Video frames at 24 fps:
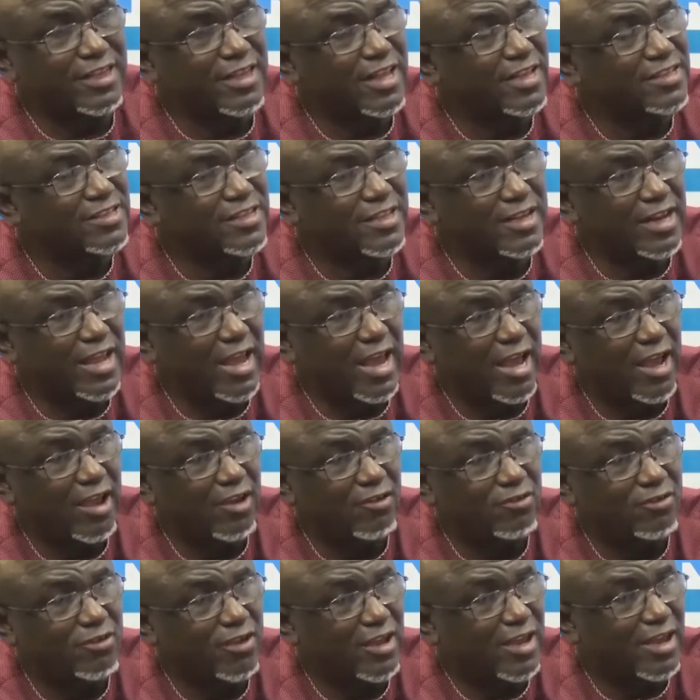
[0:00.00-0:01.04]
doesn't
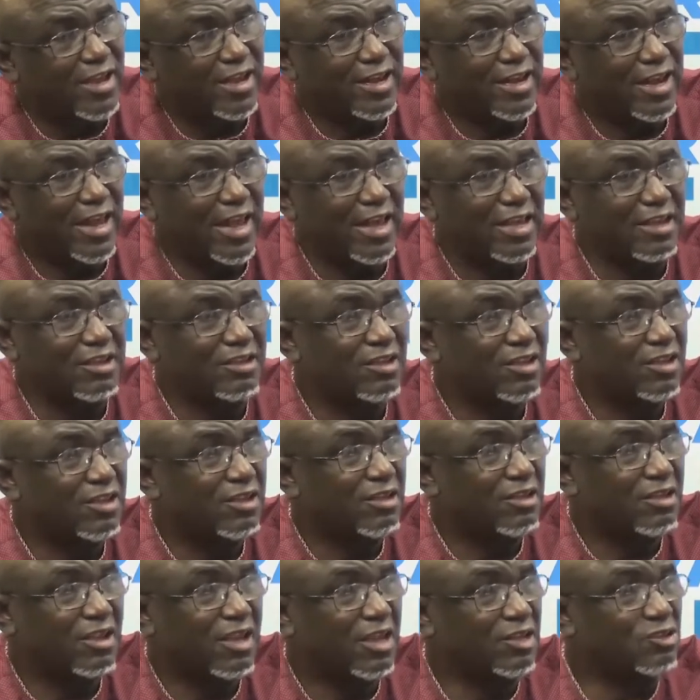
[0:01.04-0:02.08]
have like
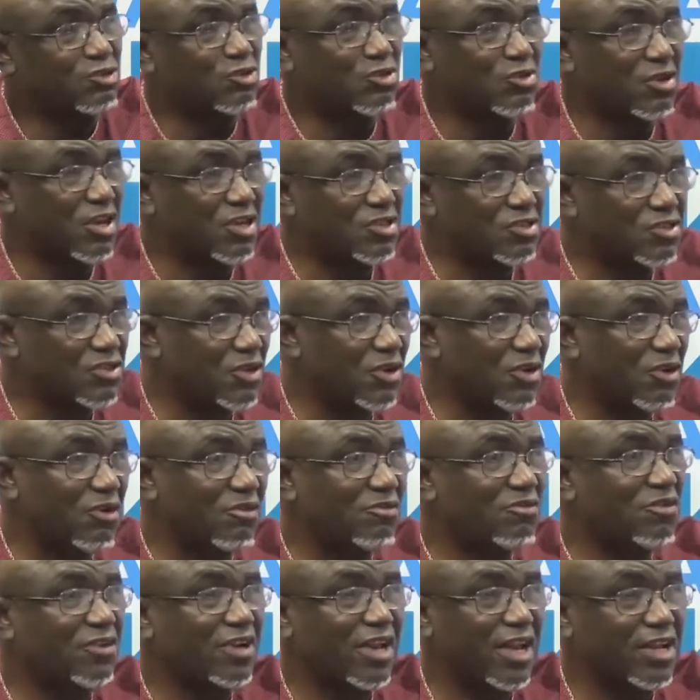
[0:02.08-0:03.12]
a treasurer or
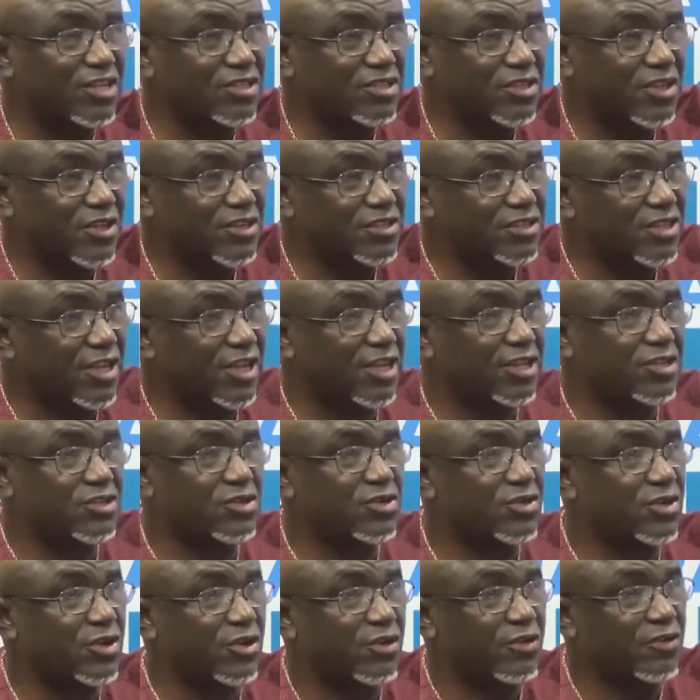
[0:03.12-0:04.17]
financial
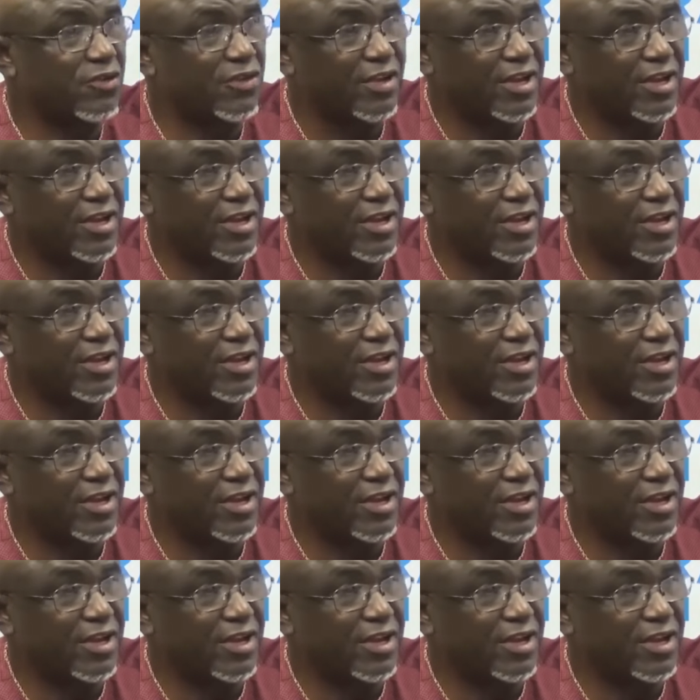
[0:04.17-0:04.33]
secretary or